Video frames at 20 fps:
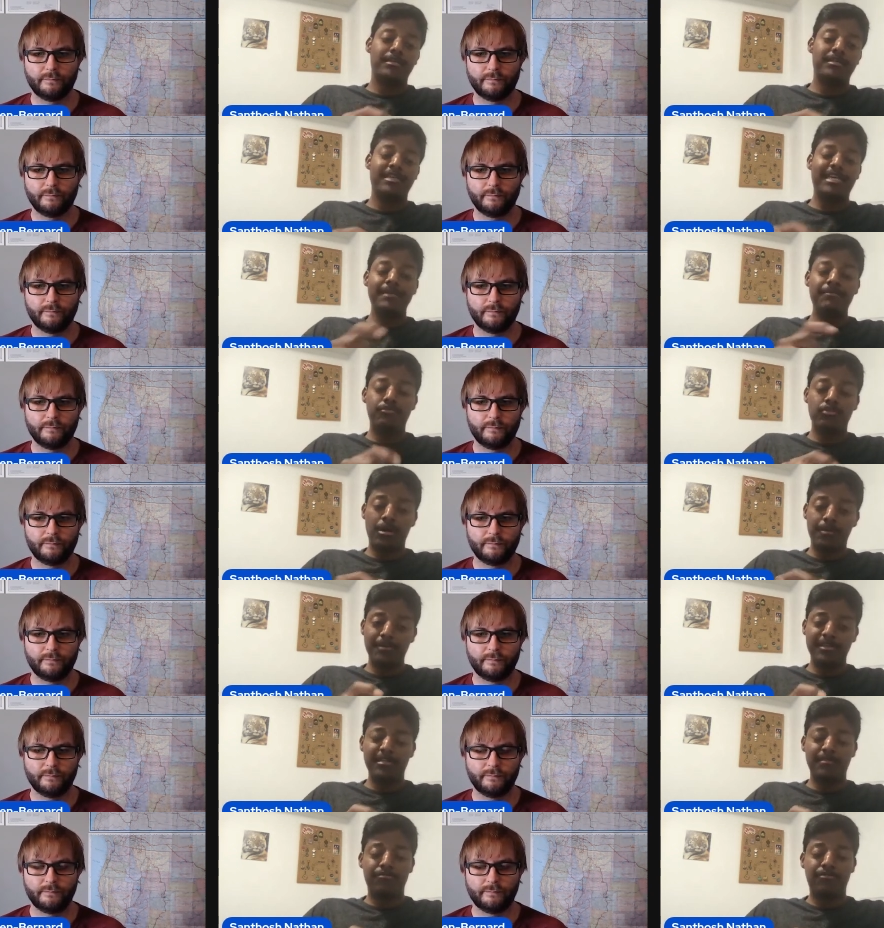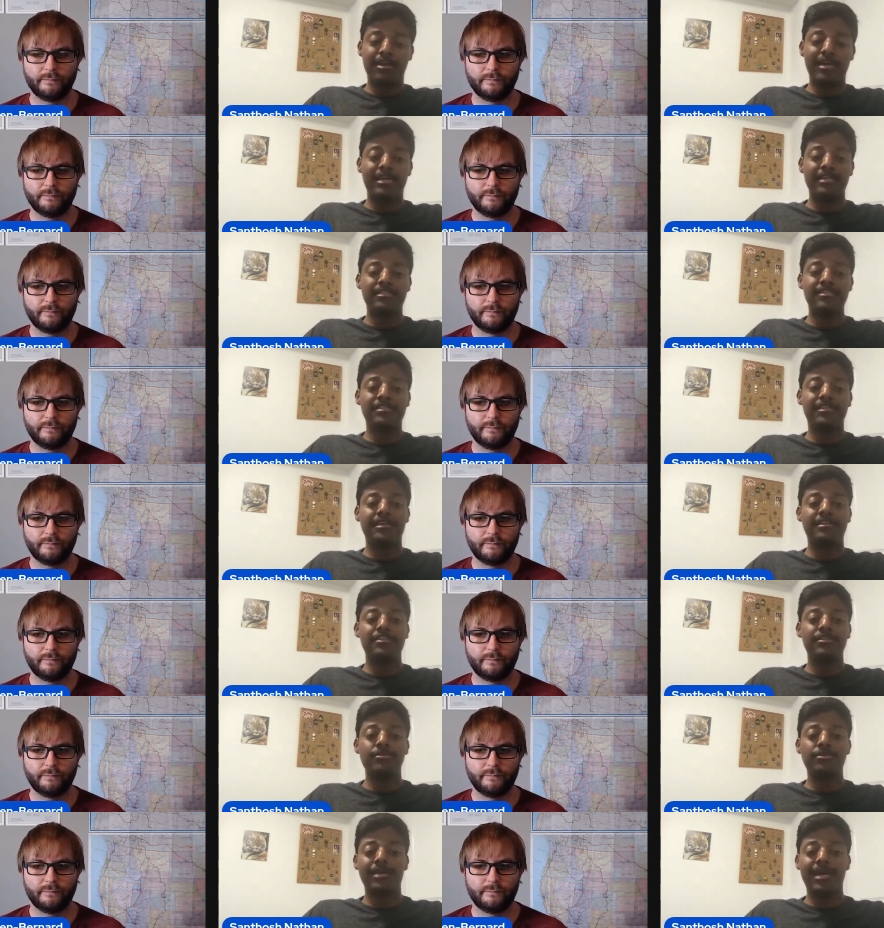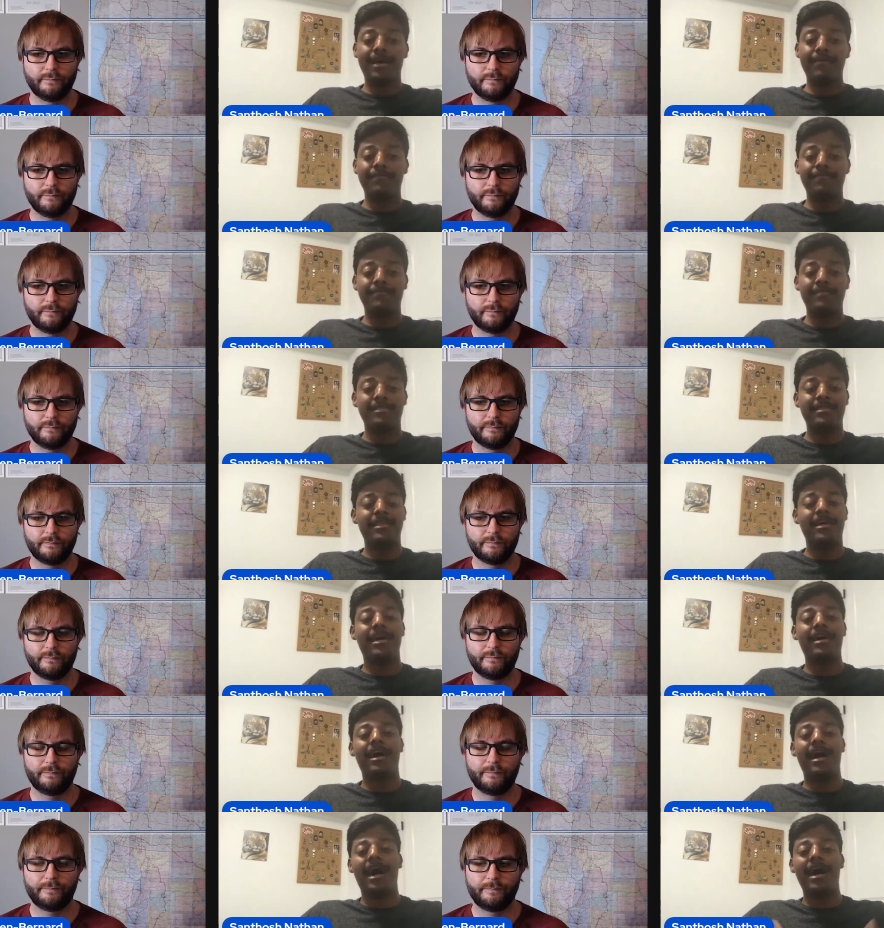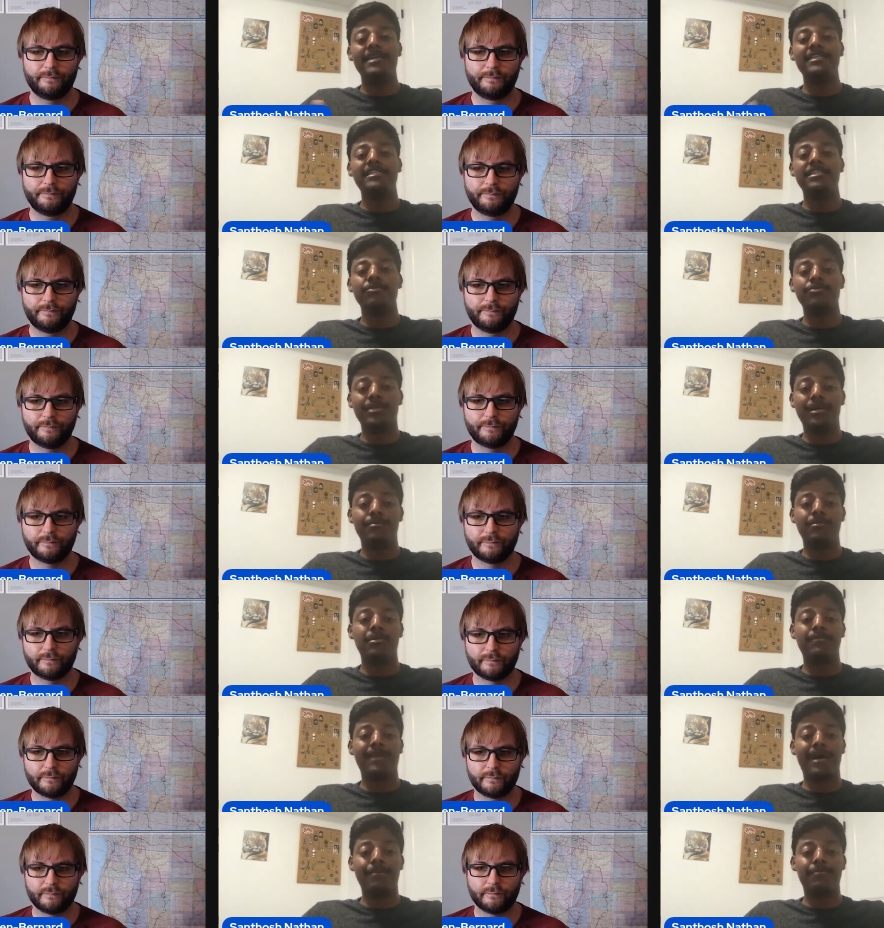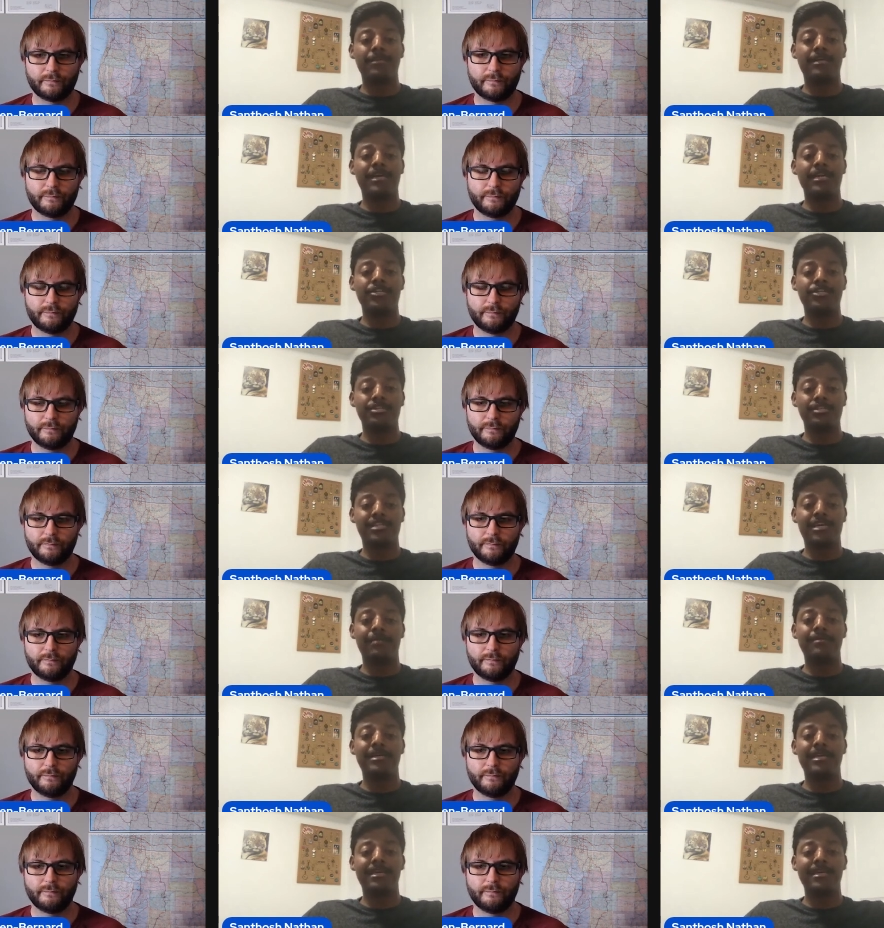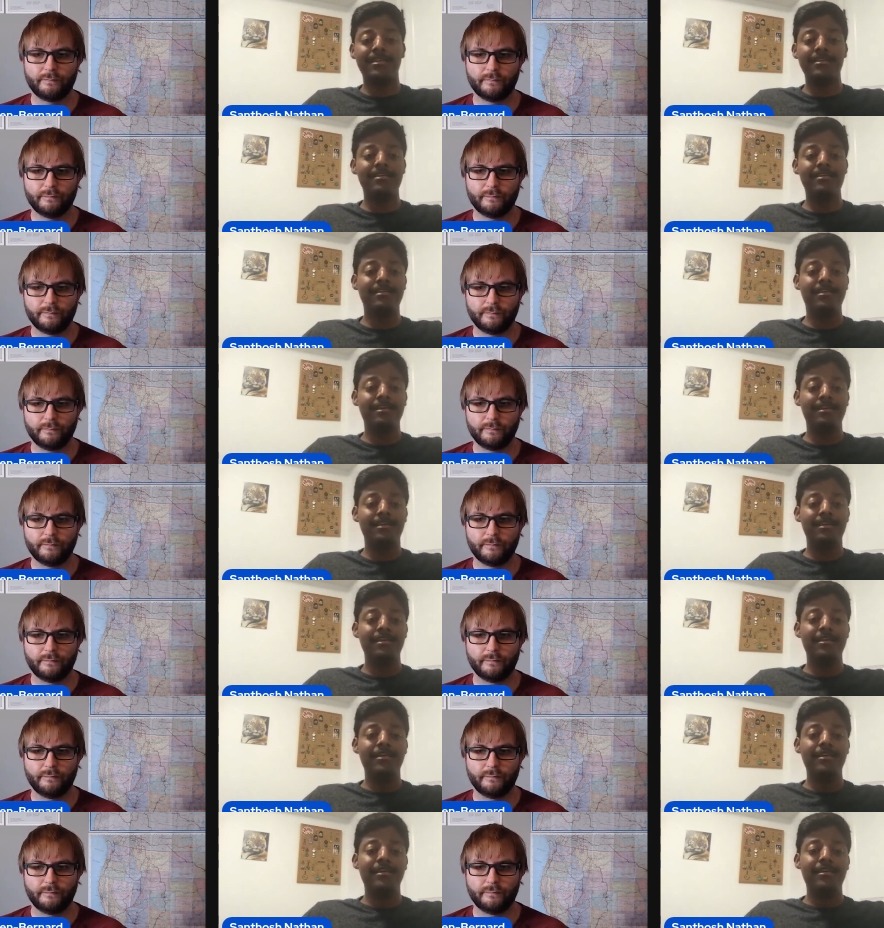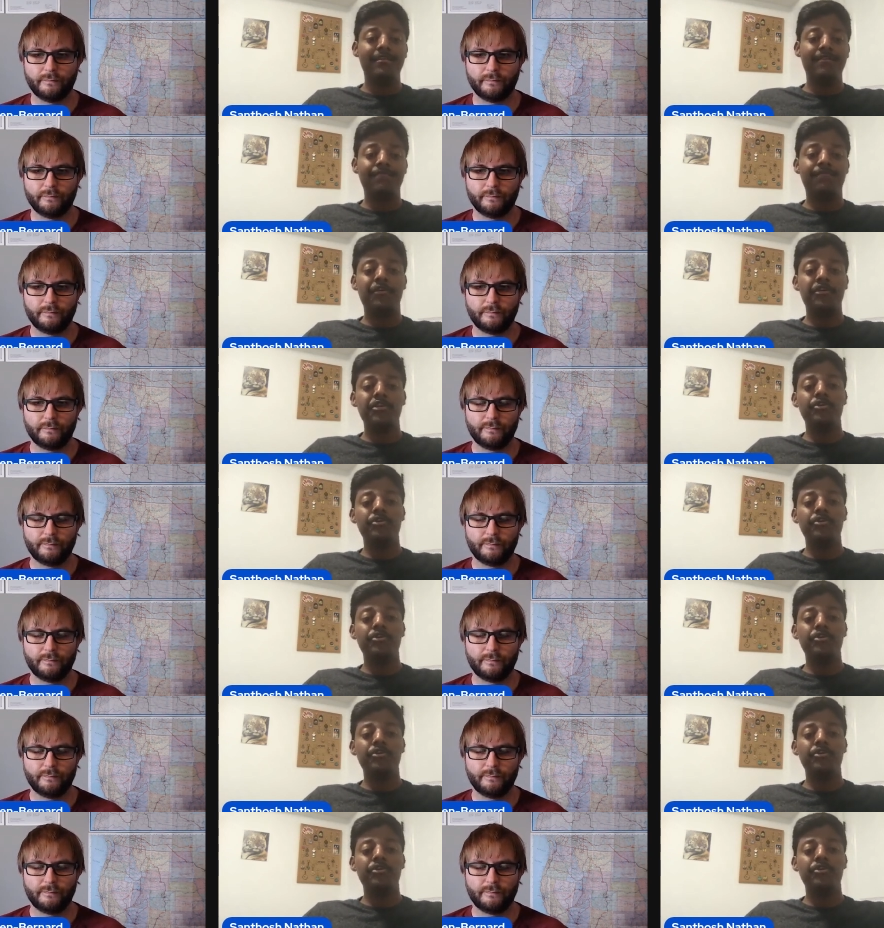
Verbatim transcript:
Speaker 1: keep dropping the price until you have an ideal number of applications coming in for